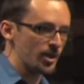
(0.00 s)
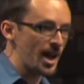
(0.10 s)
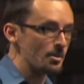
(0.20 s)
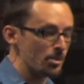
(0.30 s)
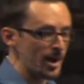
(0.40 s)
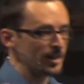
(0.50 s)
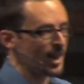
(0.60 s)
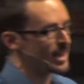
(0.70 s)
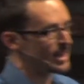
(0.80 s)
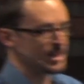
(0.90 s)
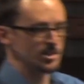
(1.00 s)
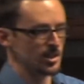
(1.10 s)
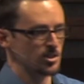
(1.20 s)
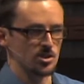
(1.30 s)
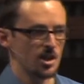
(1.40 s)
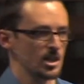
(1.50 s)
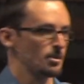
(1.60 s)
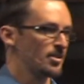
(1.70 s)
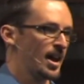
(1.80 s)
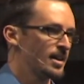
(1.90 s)
before God brought light in. He's not just
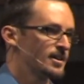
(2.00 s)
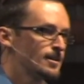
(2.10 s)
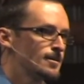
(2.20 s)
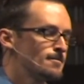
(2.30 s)
talking about that.